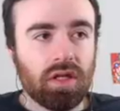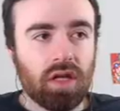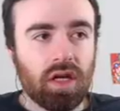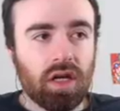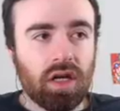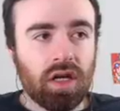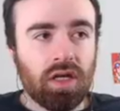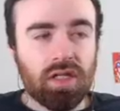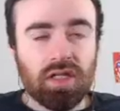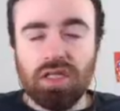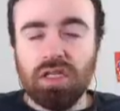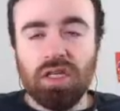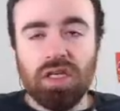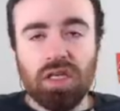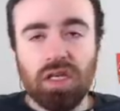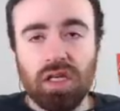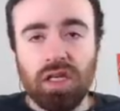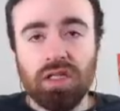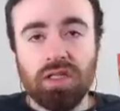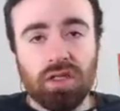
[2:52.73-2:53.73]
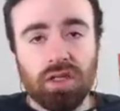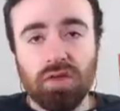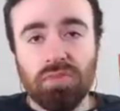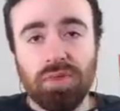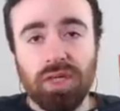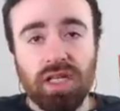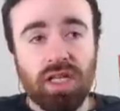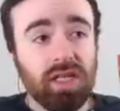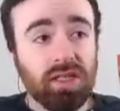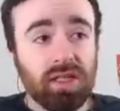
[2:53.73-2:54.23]
Honestly, it should
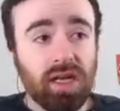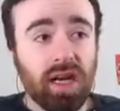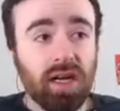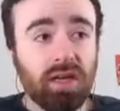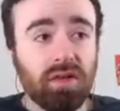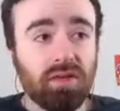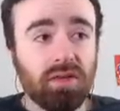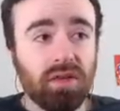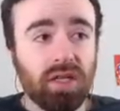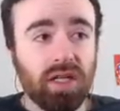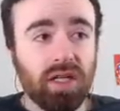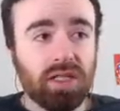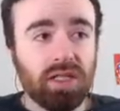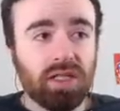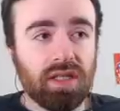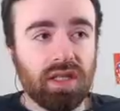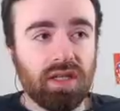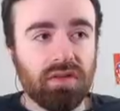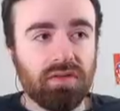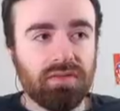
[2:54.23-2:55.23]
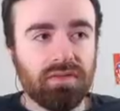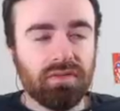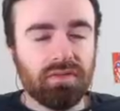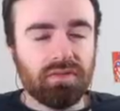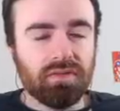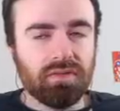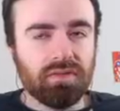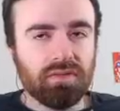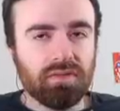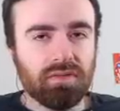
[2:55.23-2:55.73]
be his category instead of...
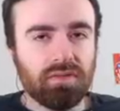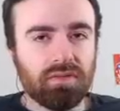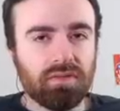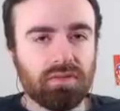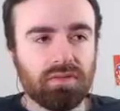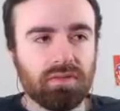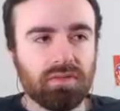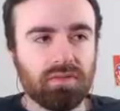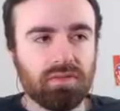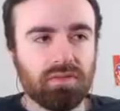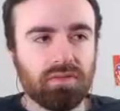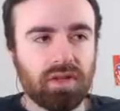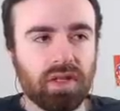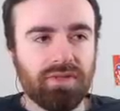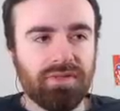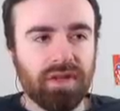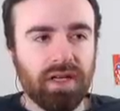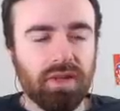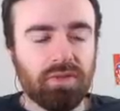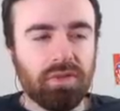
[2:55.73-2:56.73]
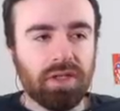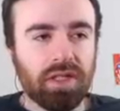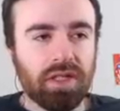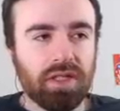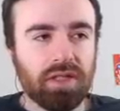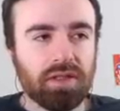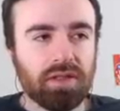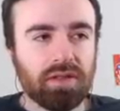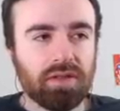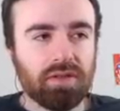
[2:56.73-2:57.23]
I forget what it
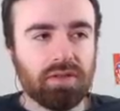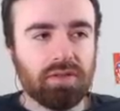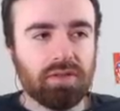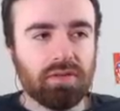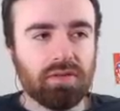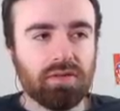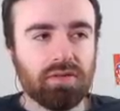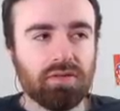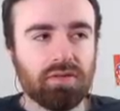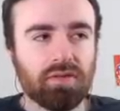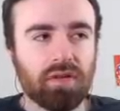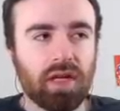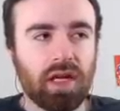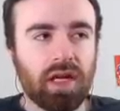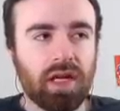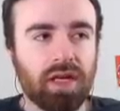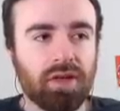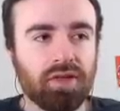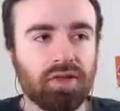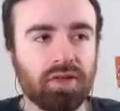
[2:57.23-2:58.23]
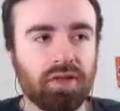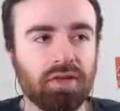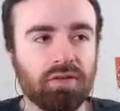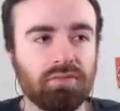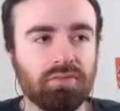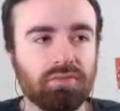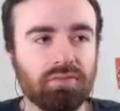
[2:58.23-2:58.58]
is, actually.